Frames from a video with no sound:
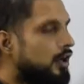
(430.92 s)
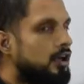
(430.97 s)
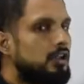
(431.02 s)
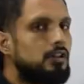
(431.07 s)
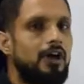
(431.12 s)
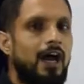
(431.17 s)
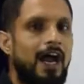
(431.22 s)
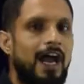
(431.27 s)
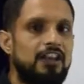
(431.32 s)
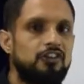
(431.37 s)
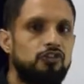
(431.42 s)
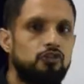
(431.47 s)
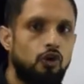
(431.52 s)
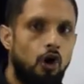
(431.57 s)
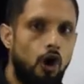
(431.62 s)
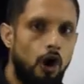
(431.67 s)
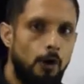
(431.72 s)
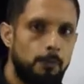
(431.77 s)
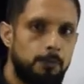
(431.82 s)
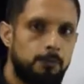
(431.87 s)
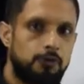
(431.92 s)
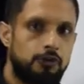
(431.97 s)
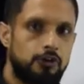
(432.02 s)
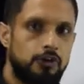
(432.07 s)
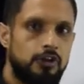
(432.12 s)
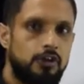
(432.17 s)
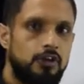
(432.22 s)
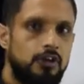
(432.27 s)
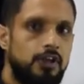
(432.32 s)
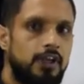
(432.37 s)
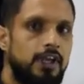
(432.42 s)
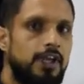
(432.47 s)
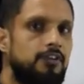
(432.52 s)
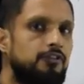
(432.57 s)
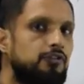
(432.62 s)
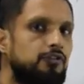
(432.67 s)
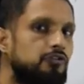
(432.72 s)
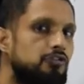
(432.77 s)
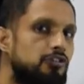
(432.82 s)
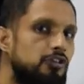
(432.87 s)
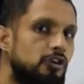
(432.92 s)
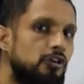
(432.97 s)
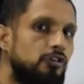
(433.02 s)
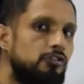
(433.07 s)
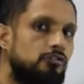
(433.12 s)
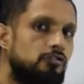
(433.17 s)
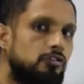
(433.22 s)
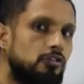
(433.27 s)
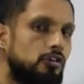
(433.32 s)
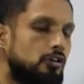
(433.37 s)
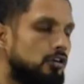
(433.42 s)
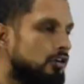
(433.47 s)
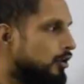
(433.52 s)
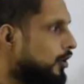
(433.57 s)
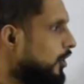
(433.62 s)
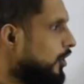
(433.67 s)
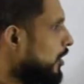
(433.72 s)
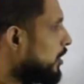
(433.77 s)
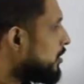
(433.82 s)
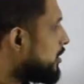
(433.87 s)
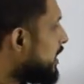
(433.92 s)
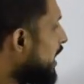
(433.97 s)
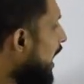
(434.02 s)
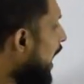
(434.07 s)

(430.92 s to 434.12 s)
the adsorption is due to the